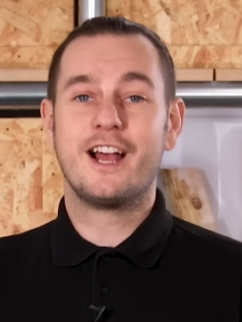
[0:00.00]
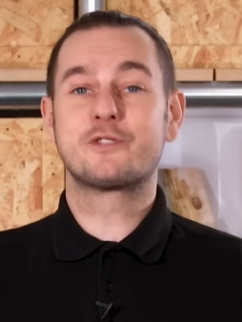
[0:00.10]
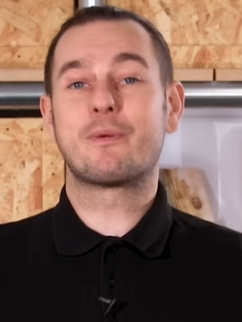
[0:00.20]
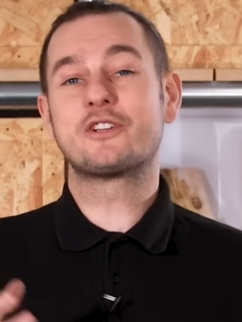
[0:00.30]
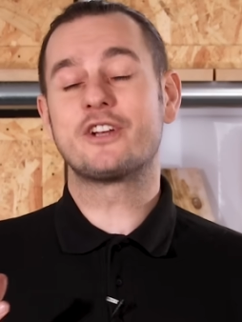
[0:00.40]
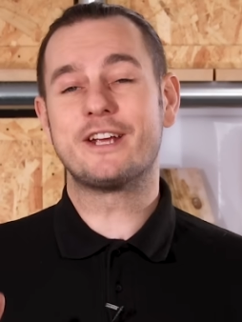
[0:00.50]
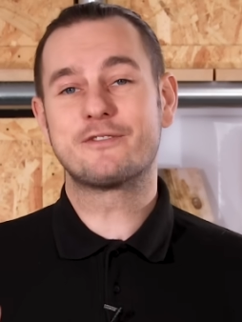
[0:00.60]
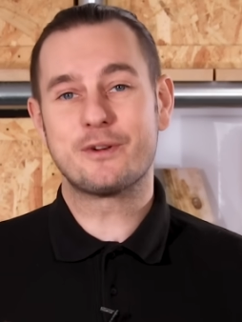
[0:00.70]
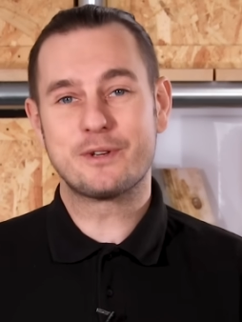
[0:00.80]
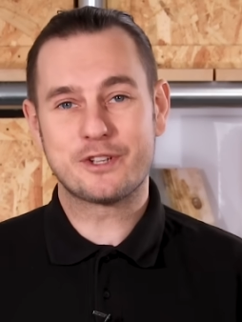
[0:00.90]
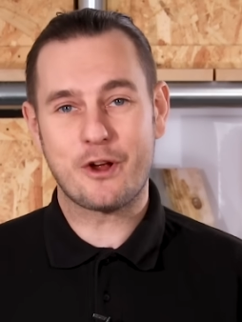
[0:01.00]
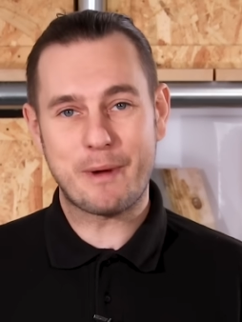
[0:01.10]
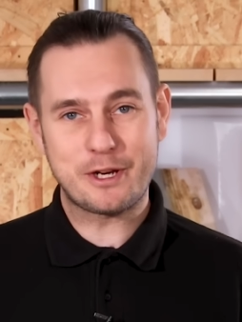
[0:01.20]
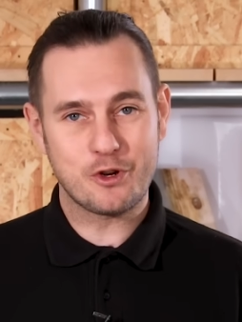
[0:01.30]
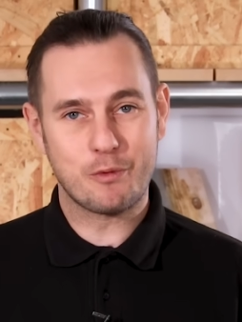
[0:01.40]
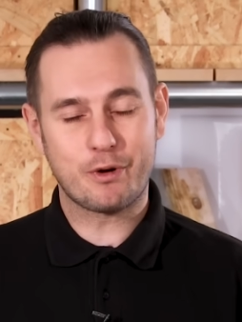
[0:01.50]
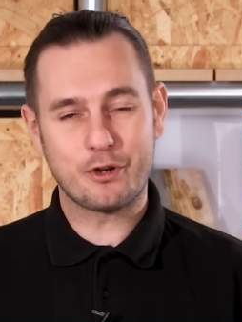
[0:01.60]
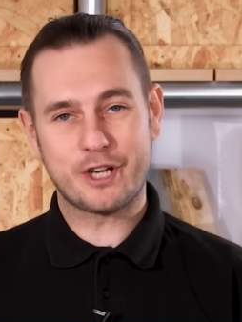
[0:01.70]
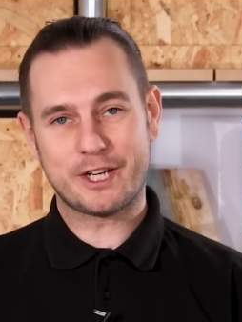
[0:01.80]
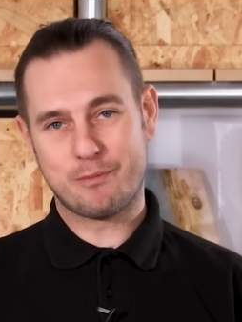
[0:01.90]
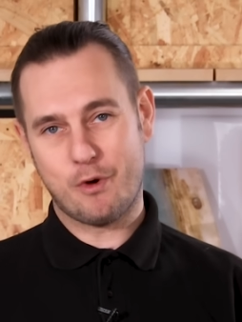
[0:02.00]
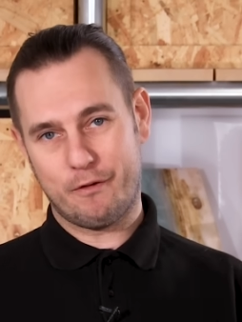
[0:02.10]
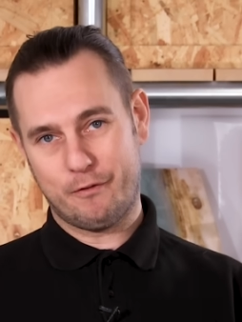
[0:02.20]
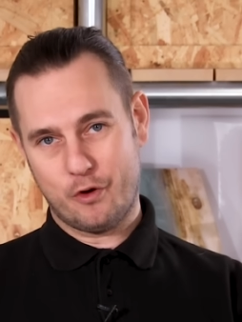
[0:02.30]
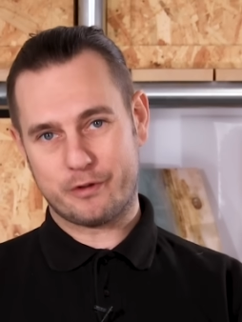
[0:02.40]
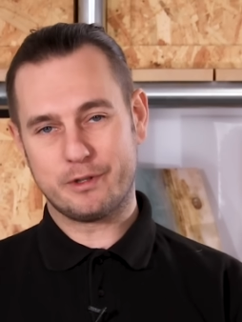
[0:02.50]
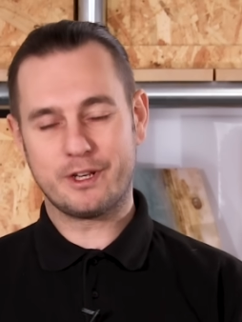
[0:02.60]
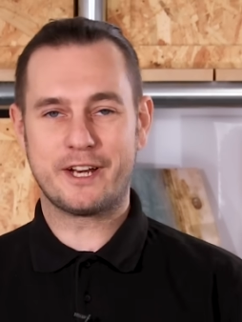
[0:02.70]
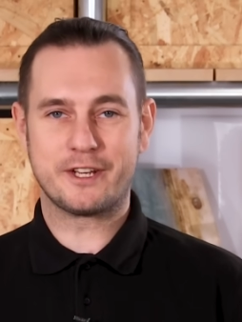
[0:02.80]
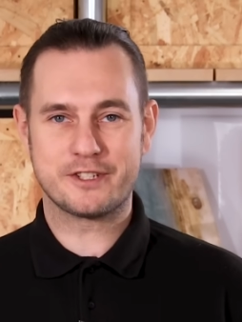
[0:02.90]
especially if doing so makes your project more affordable and